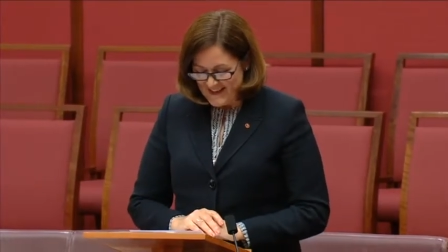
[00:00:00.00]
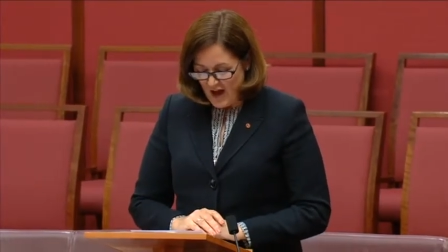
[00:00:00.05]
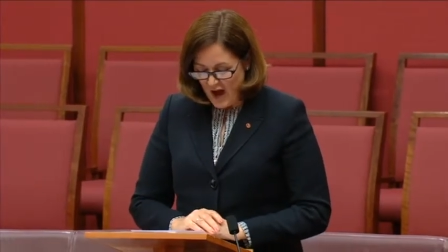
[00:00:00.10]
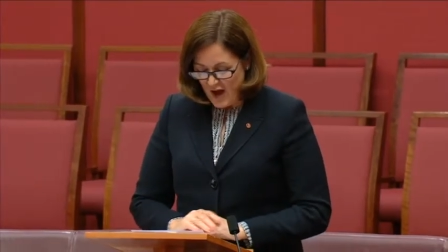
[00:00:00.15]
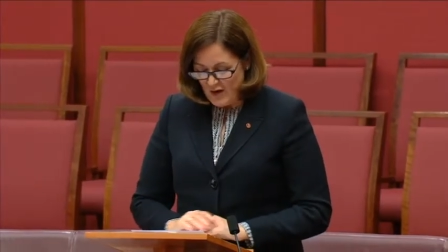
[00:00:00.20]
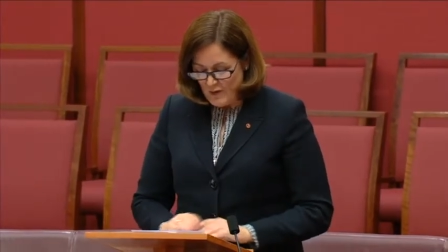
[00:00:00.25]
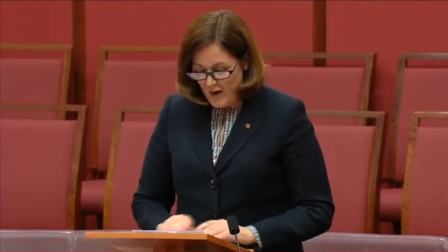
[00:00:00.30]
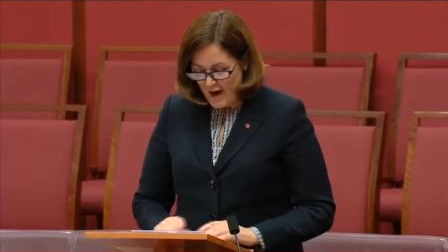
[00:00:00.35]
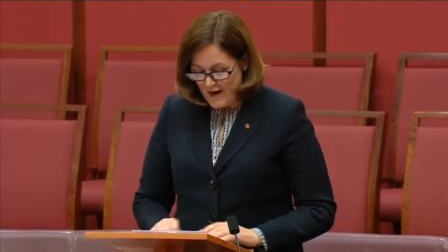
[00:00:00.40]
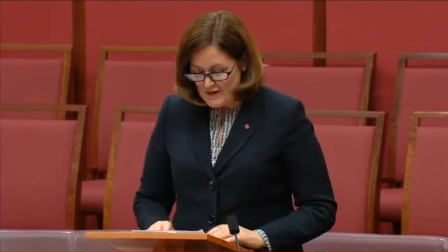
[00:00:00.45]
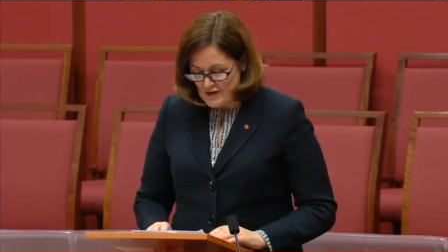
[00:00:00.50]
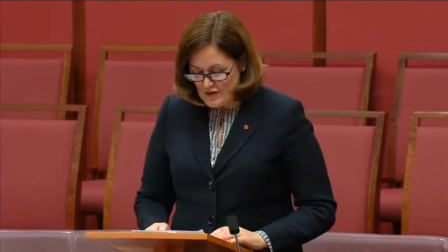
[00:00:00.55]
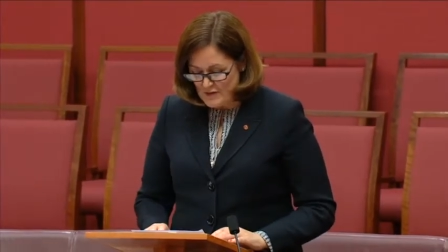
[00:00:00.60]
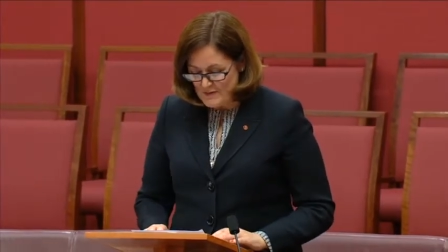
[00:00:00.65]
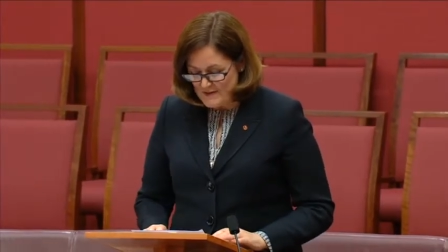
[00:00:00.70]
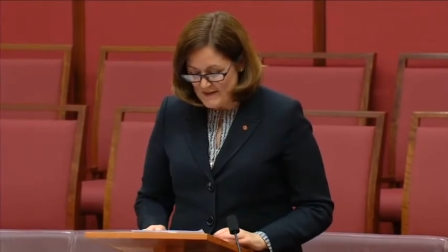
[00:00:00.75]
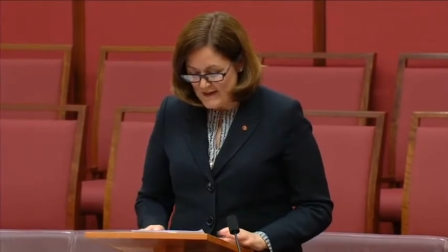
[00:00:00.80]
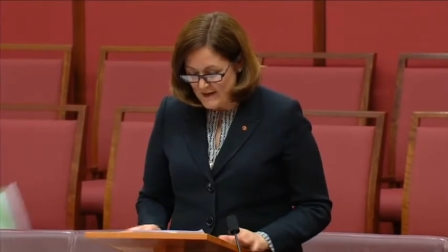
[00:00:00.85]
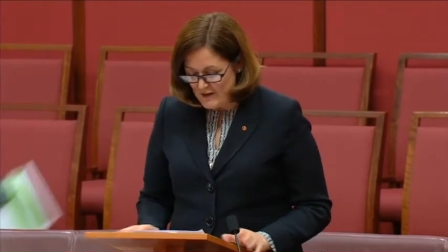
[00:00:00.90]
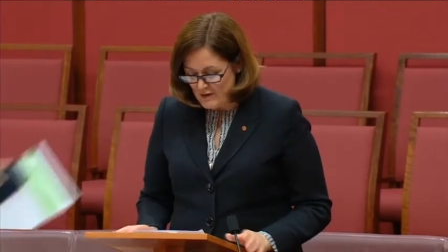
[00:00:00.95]
I rise to
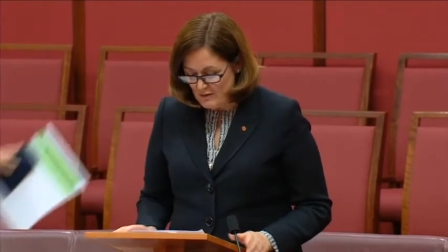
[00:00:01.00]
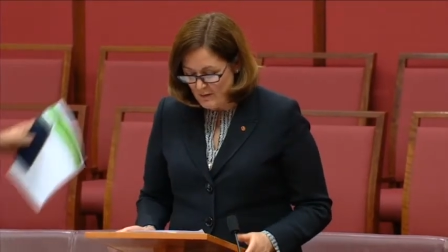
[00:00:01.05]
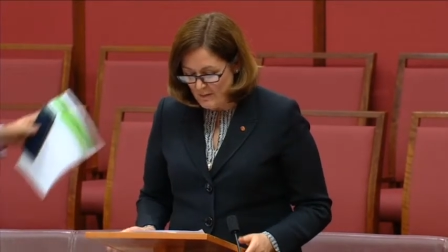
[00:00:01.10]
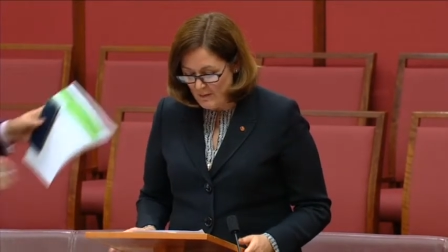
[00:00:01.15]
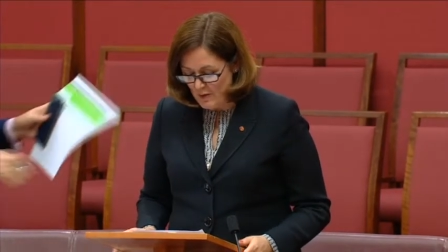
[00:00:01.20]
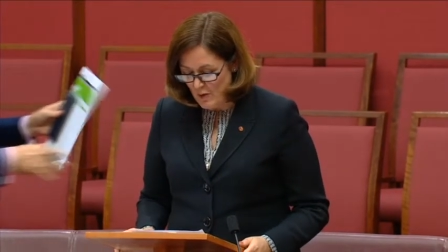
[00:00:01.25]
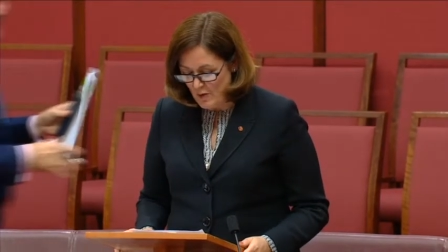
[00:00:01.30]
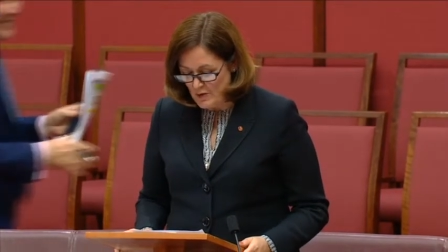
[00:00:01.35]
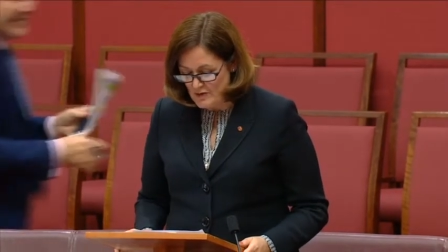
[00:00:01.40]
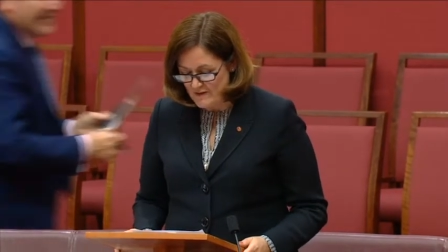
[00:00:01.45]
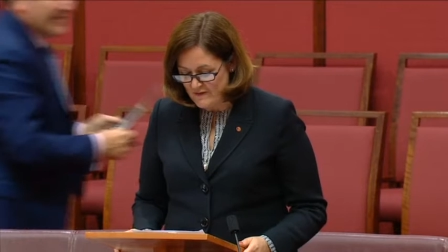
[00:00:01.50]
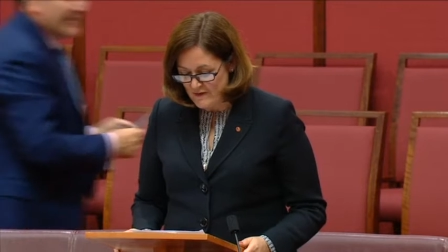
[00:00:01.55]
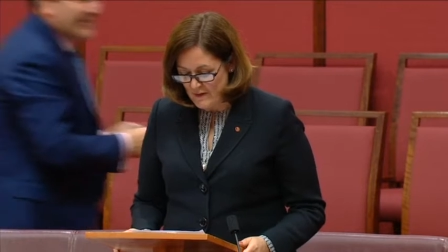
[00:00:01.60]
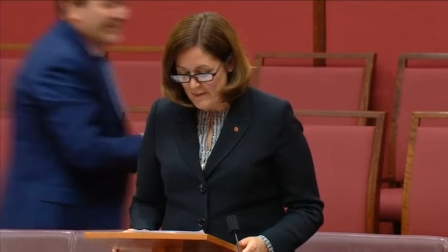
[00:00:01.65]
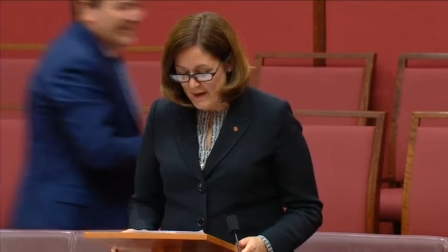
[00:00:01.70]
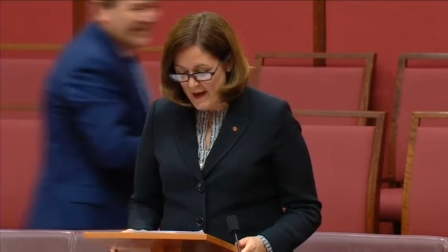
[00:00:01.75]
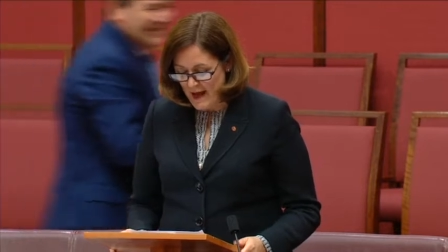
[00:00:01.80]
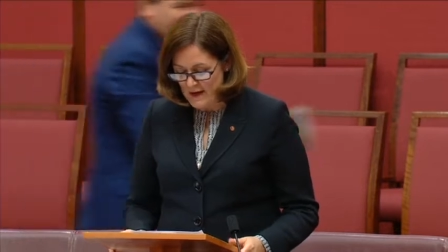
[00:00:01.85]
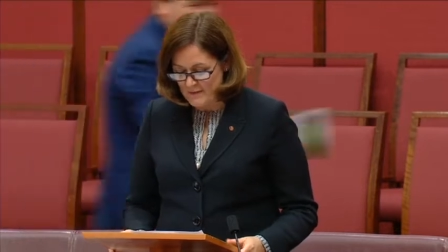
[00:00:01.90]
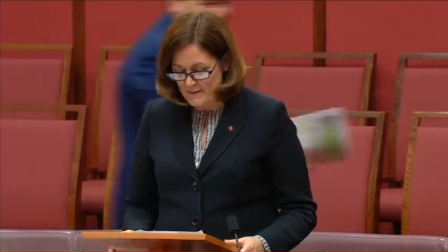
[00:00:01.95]
present the report of the
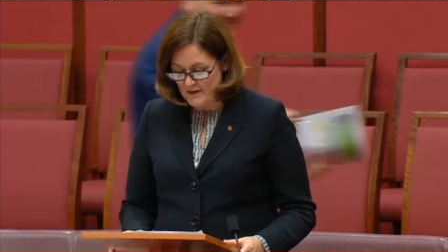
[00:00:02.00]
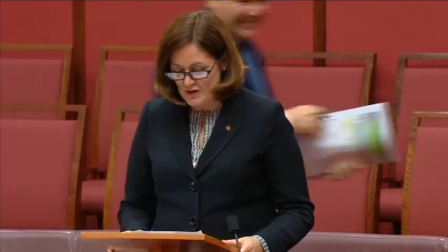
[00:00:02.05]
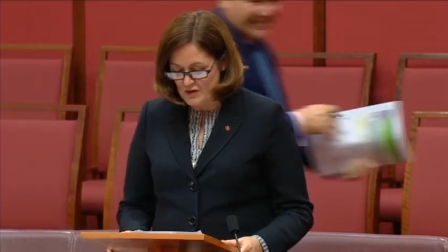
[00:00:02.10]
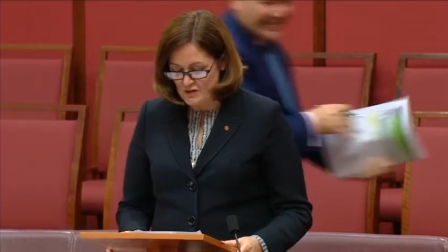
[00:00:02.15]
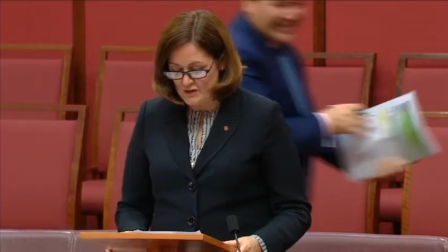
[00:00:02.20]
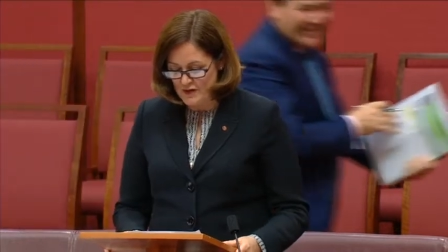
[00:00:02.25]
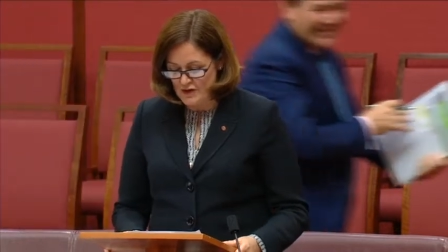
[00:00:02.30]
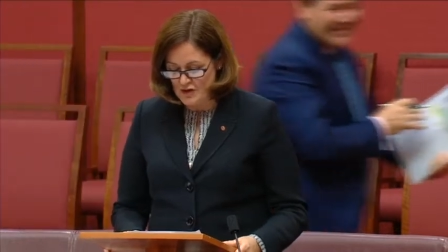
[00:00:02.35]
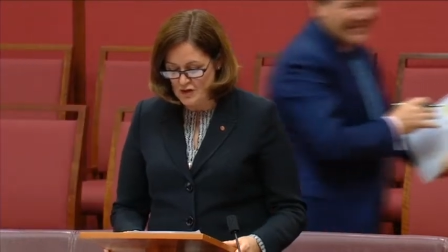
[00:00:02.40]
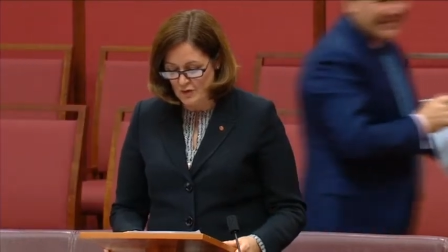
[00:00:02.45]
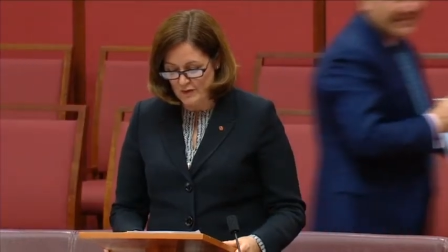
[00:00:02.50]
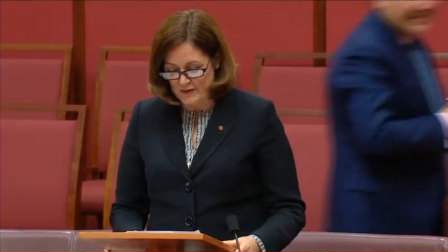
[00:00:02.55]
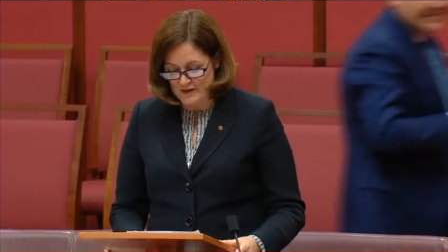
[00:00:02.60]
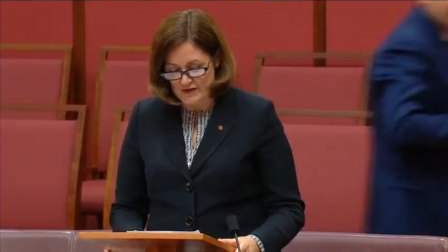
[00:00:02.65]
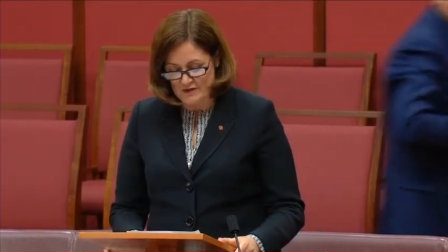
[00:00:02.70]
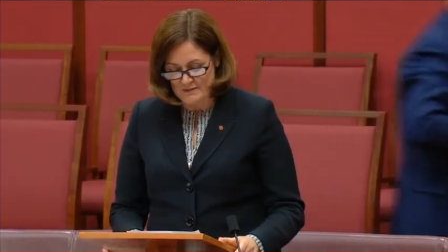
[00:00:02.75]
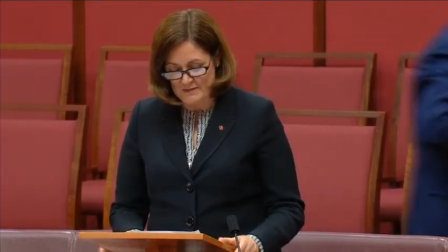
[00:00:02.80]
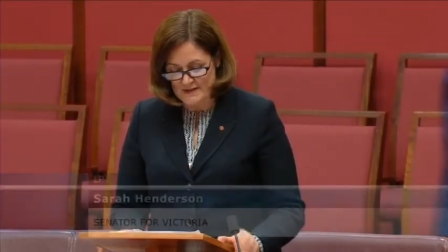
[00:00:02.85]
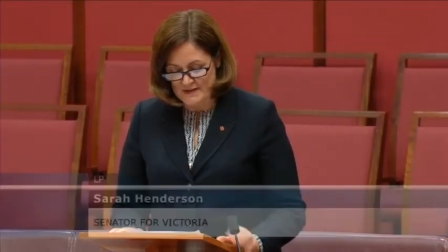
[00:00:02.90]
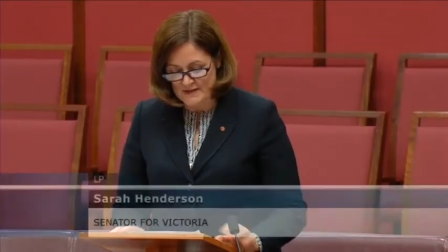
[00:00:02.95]
Parliamentary Joint
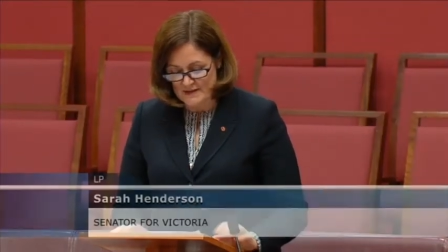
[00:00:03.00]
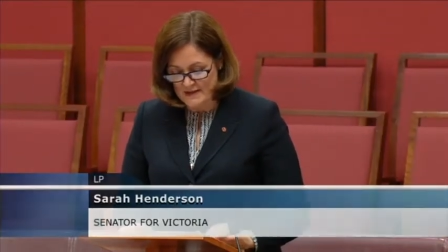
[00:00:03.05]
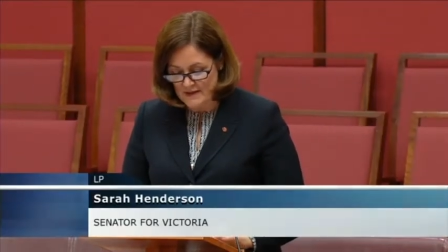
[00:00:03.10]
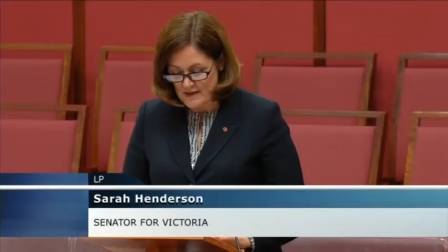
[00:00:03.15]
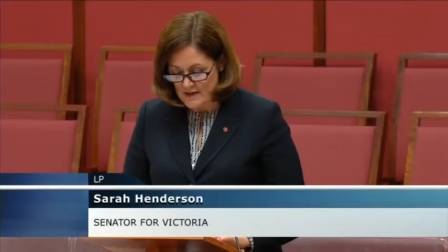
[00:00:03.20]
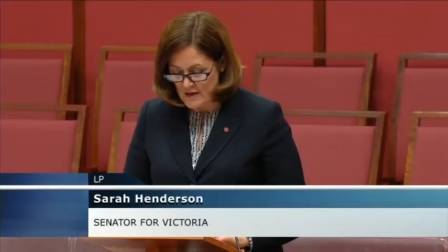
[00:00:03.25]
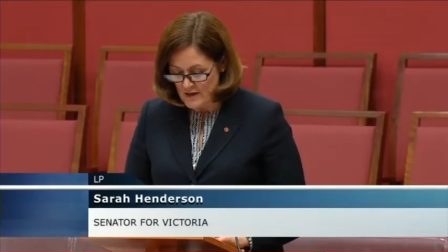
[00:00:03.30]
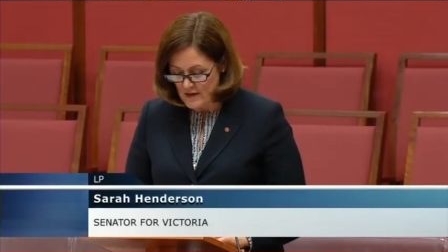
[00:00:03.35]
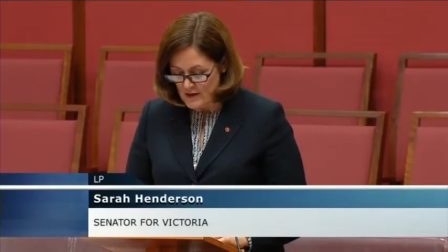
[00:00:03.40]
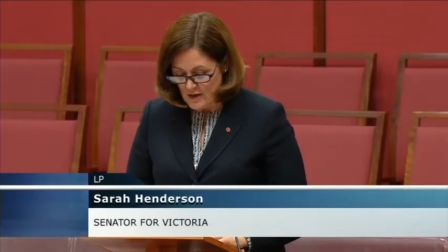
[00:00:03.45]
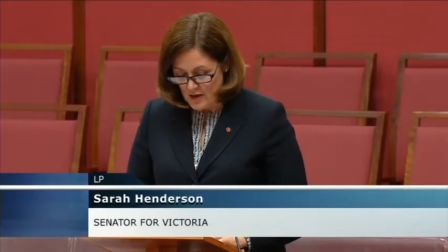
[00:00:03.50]
Committee